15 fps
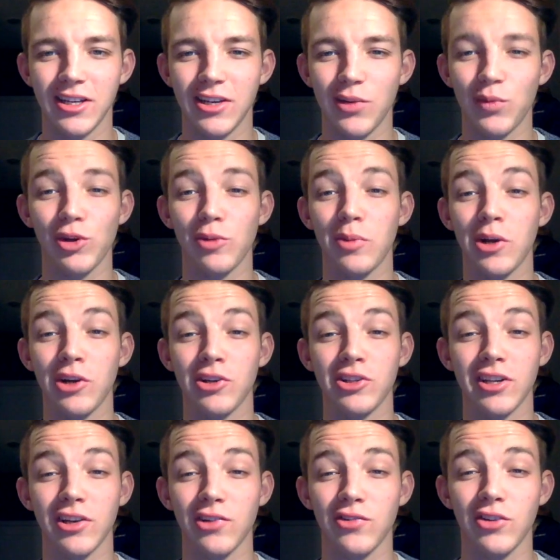When you're by
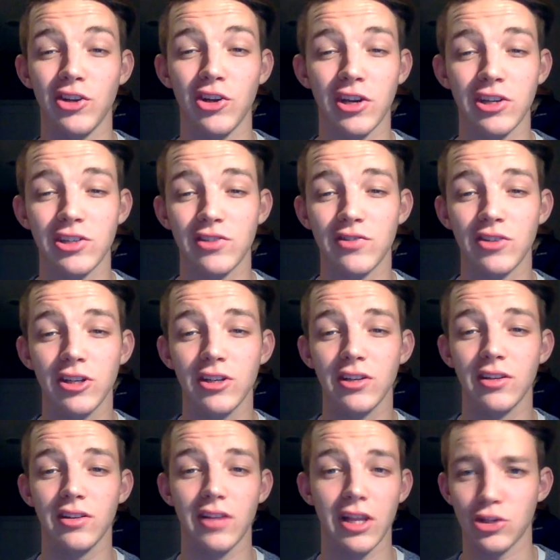yourself and you're extrovert,
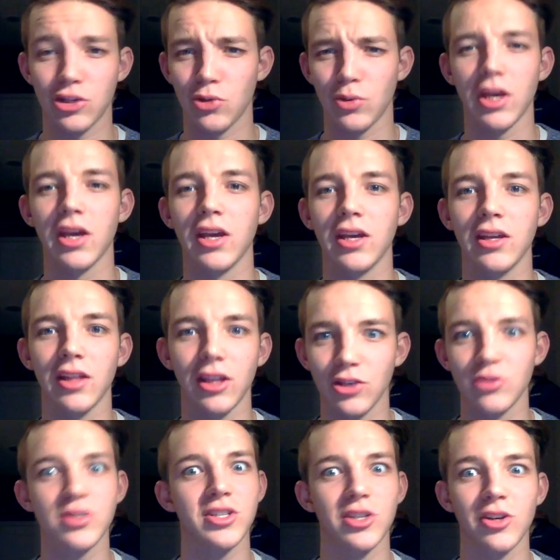that's okay. Like you
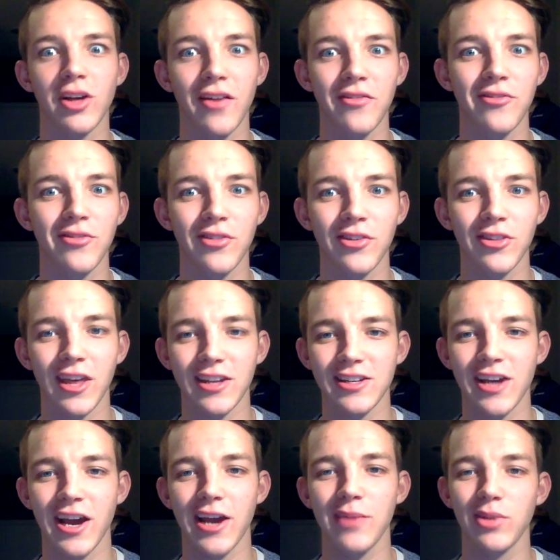still have that
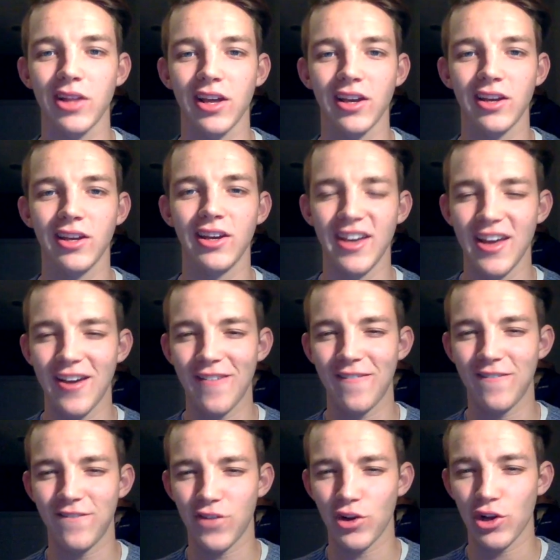time, but like
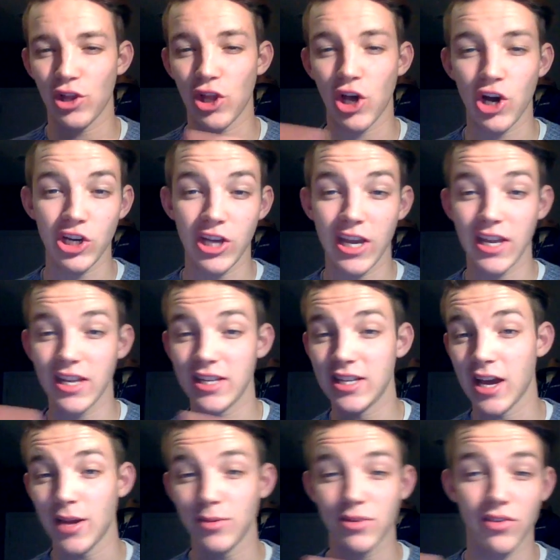for elongated
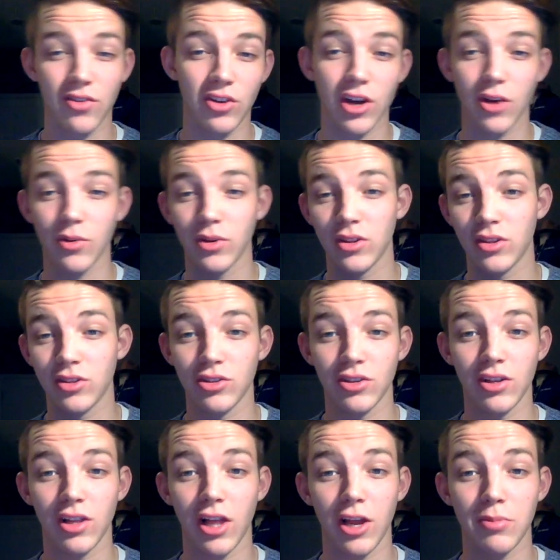times, if you're not with a
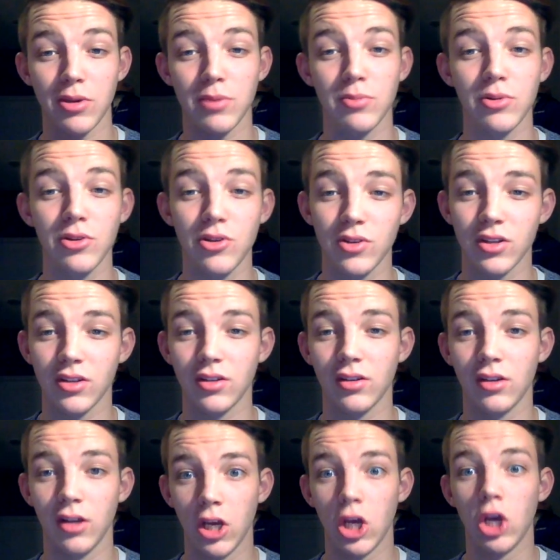lot of people, you can
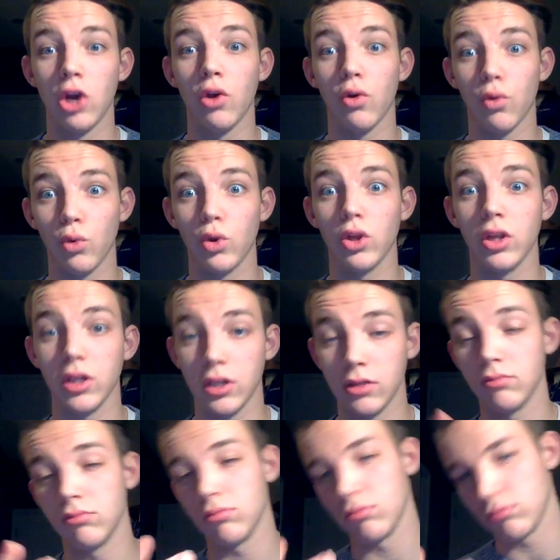really
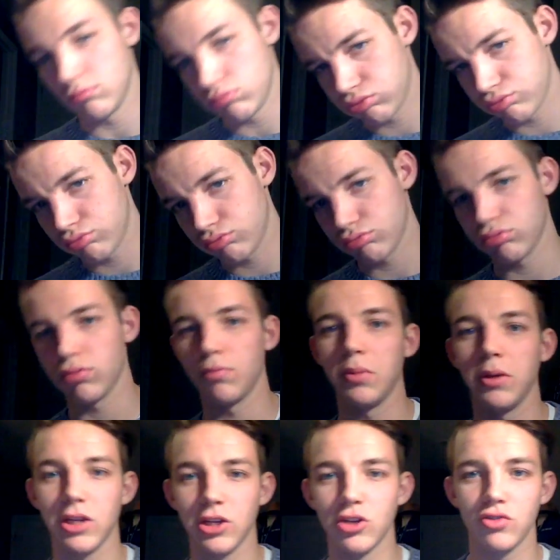
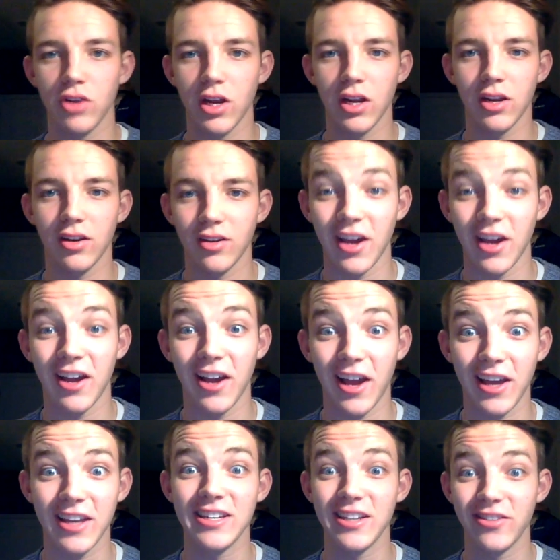begin to drain. And I
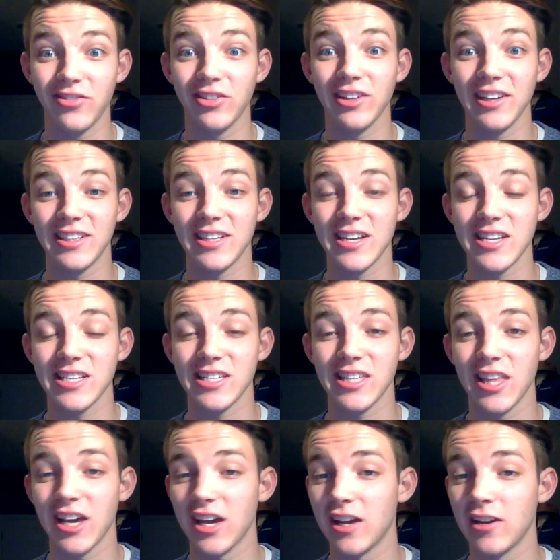can definitely attest to
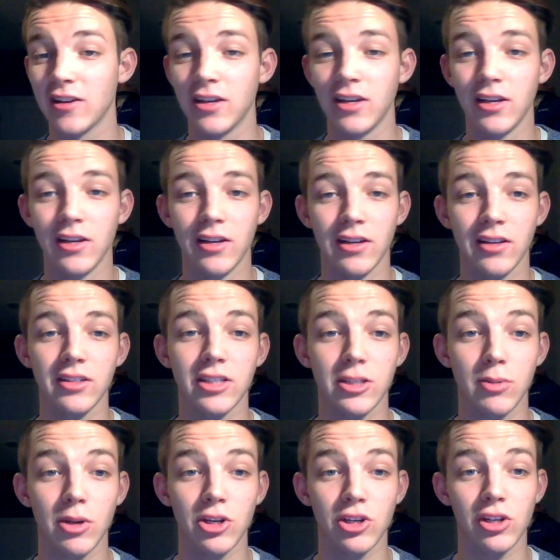that,
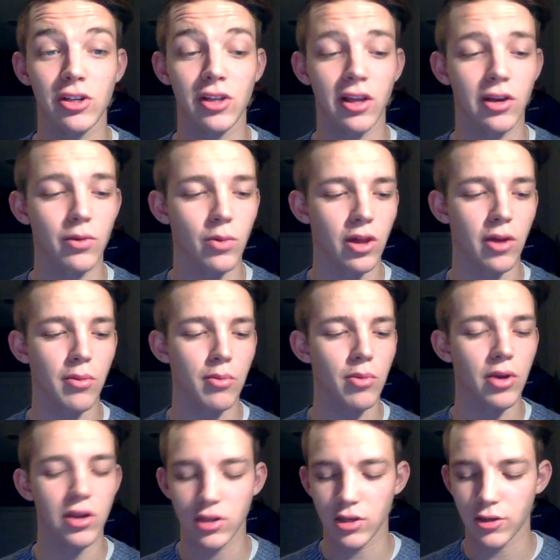especially like while I'm
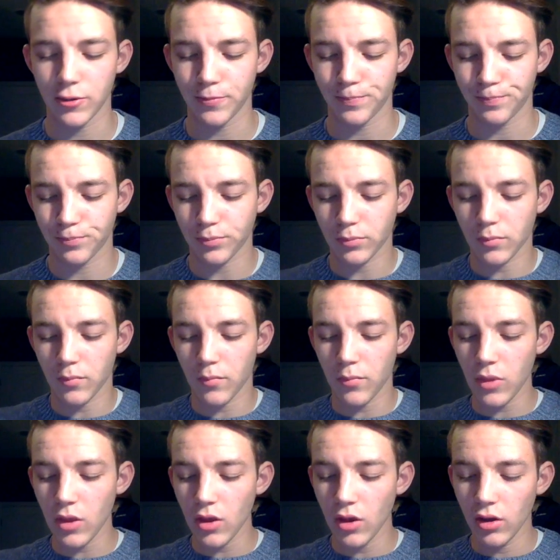breaking you um, know,
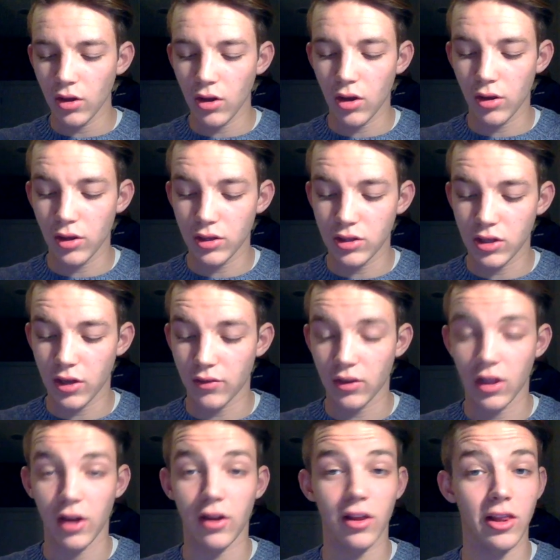college. I have a
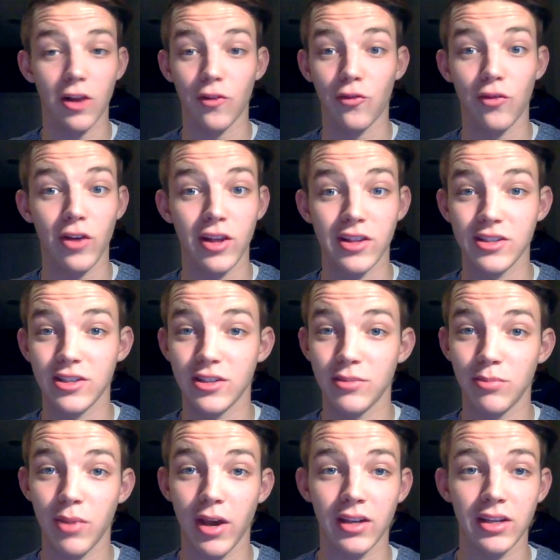lot of, a lot of friends
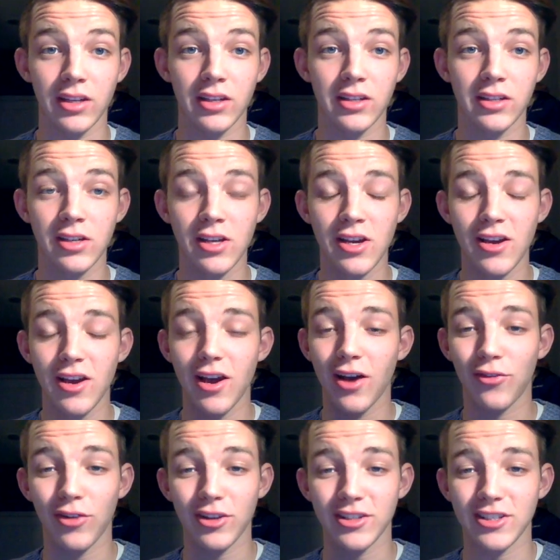back at uh,
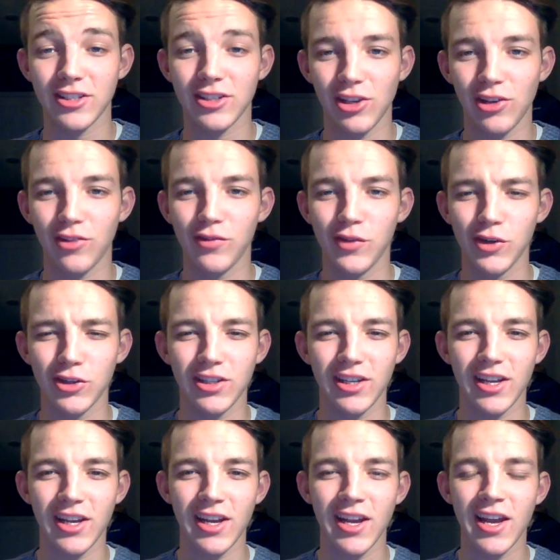Franciscan
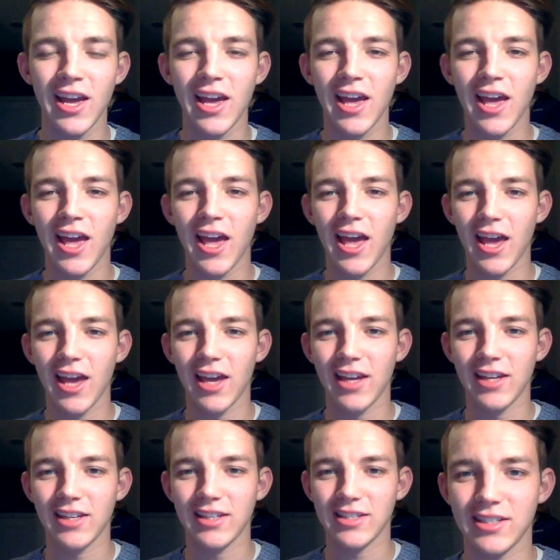University,
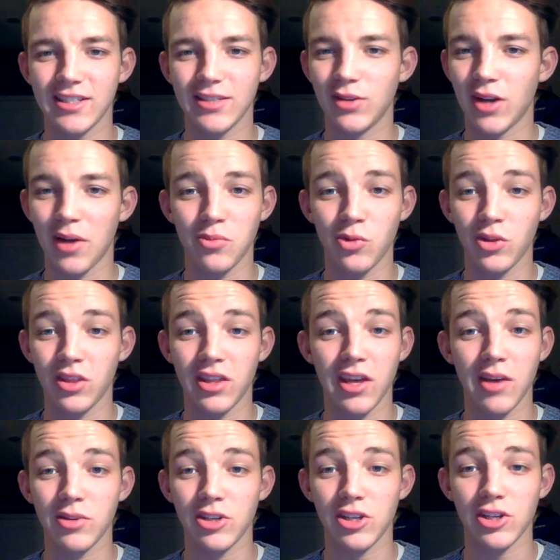and when I'm with them,
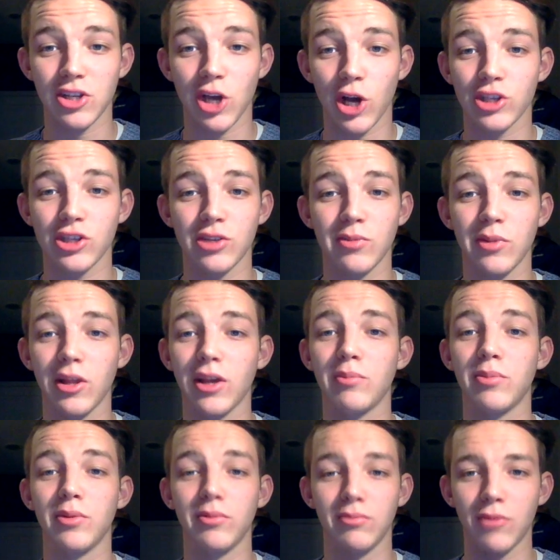it's just awesome. Like
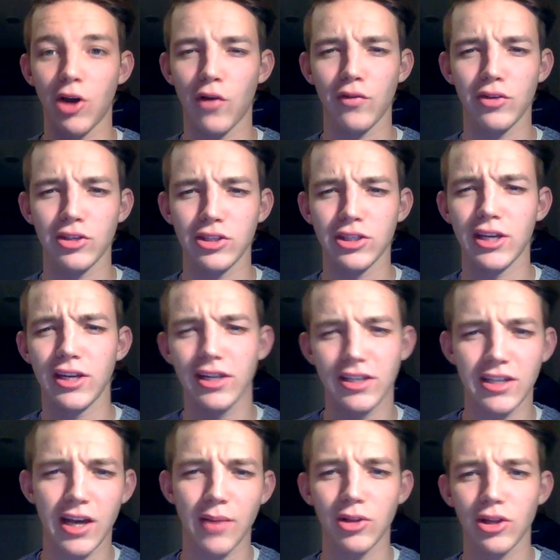obviously, I need
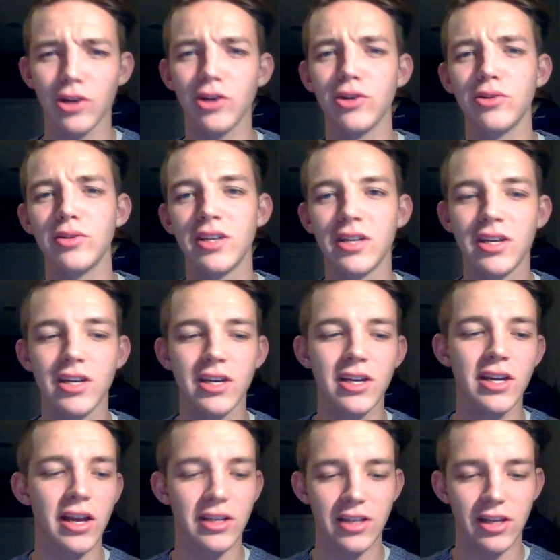time alone
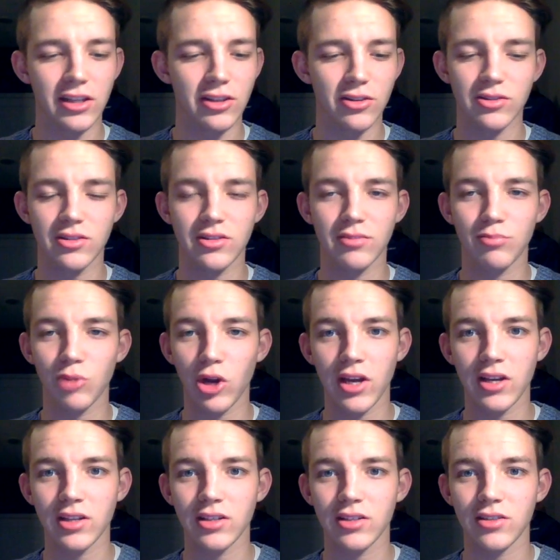I take those
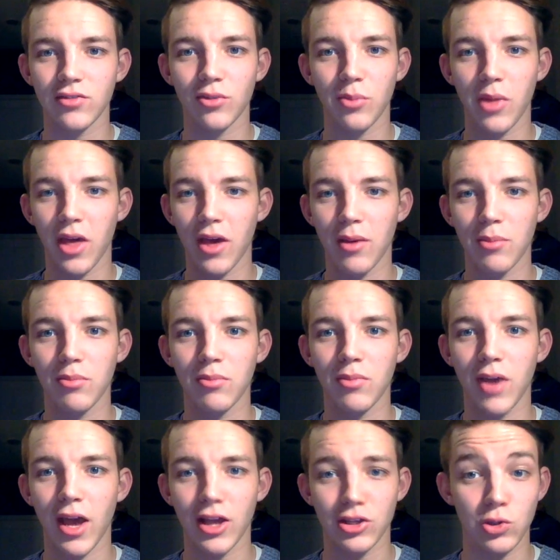breaks from them
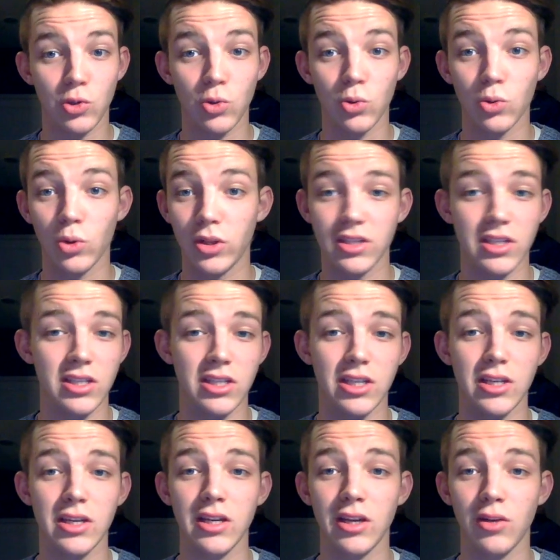at school. It's
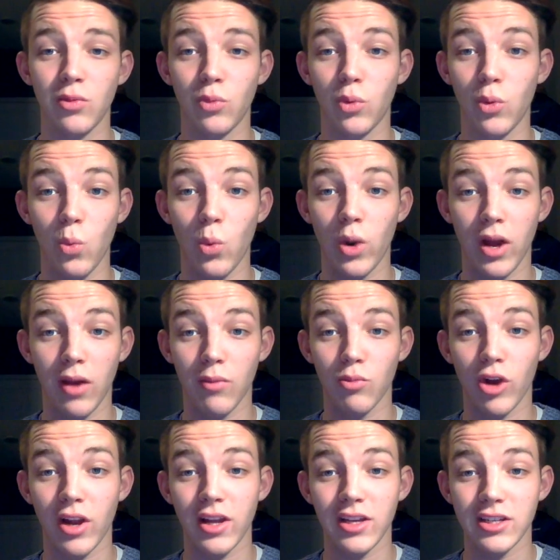easy. And w- when I'm
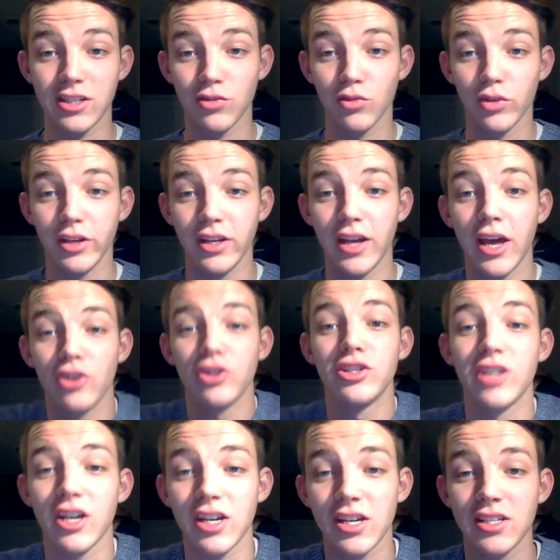ready to re
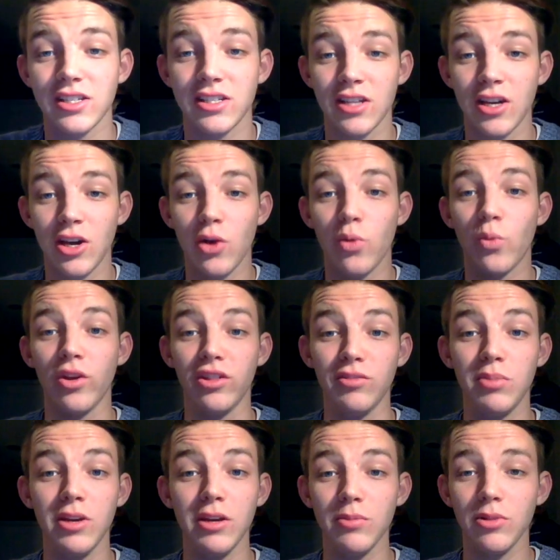energize with
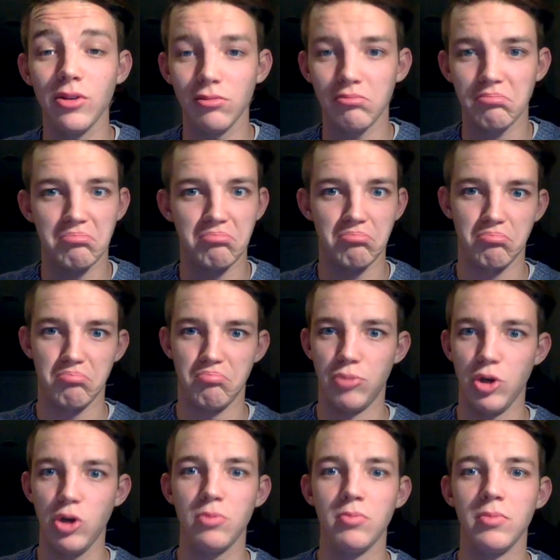people,
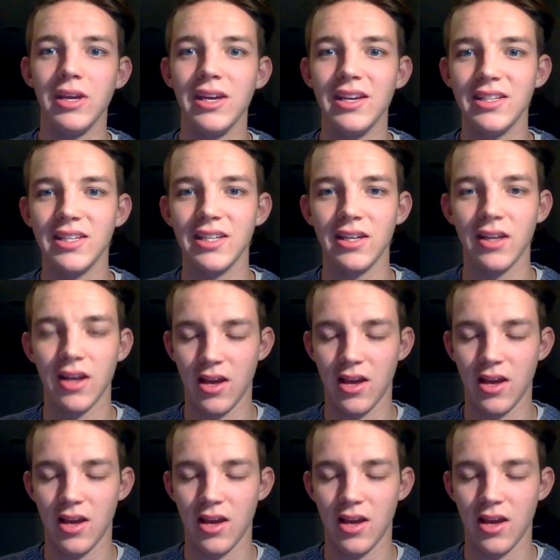boom, easy.